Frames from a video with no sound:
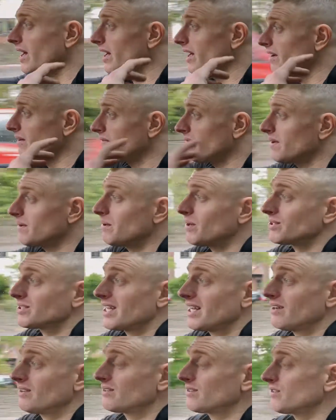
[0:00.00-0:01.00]
Females
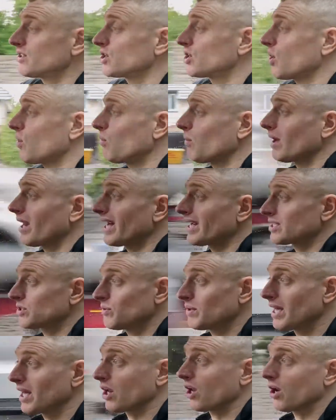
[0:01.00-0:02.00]
inherently don't like to
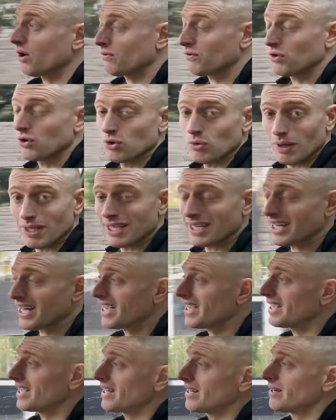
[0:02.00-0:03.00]
eat a lot of food when they're
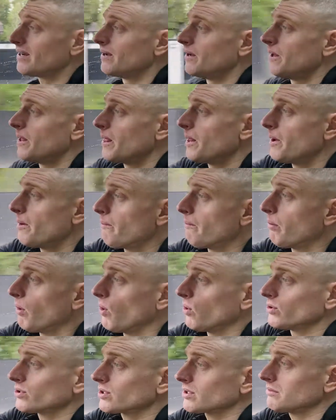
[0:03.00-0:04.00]
dieting,
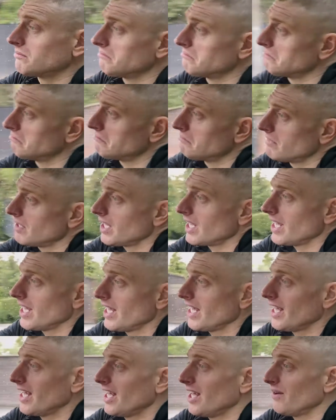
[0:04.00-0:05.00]
but
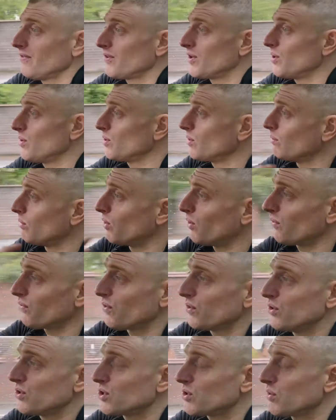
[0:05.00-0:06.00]
if you, the more
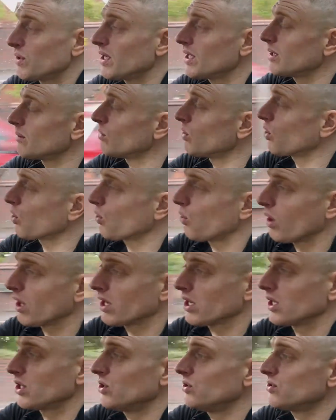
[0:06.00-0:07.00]
food you eat, the more
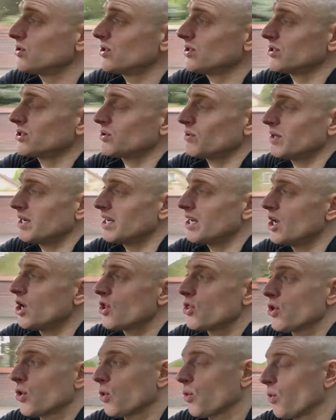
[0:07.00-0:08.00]
quality nutrients you eat,
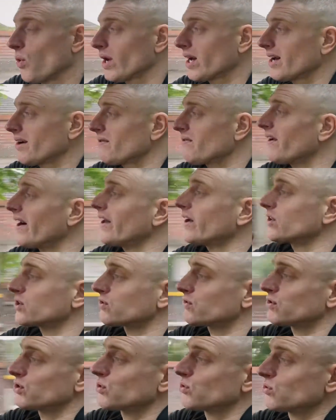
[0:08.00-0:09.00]
the quicker fat loss
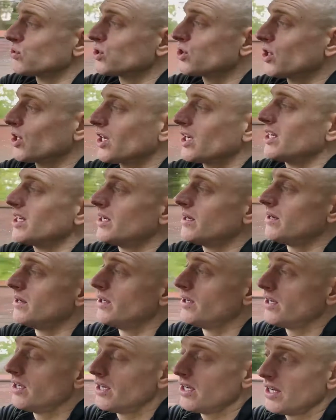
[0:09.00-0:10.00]
results you're going to
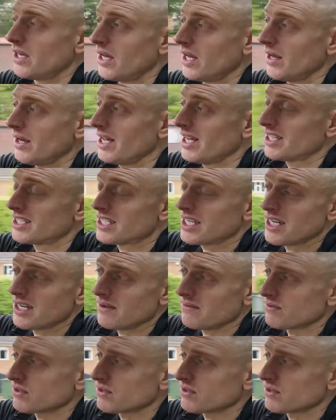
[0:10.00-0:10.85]
achieve.